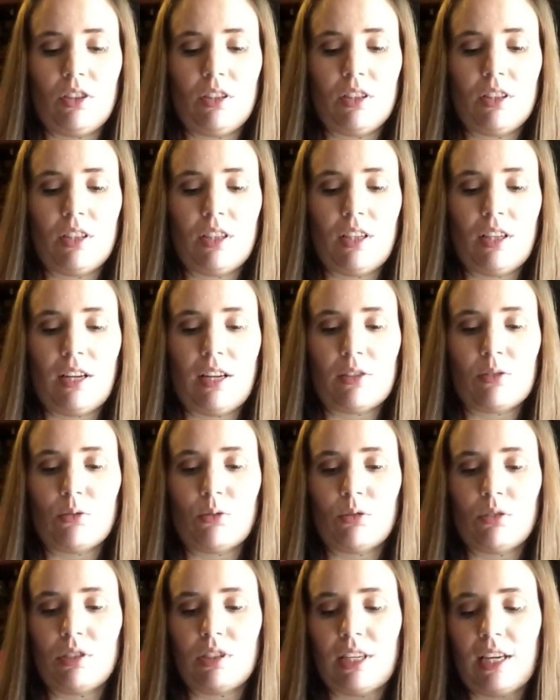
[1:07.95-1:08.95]
the actual
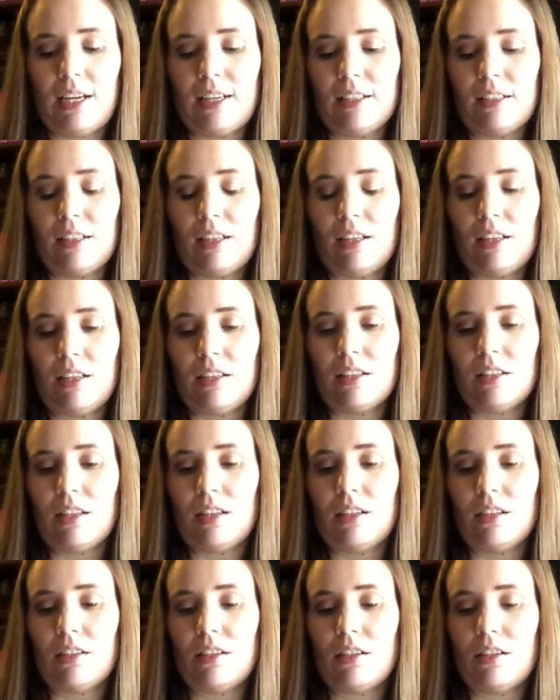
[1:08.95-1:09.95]
size of these
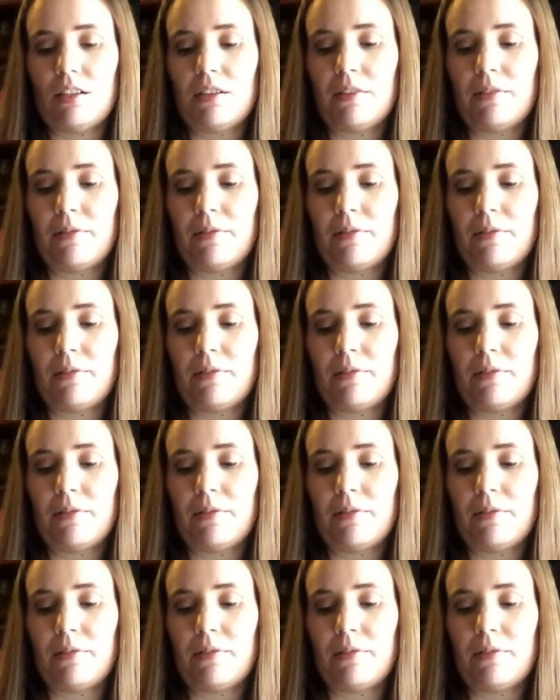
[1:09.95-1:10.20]
things.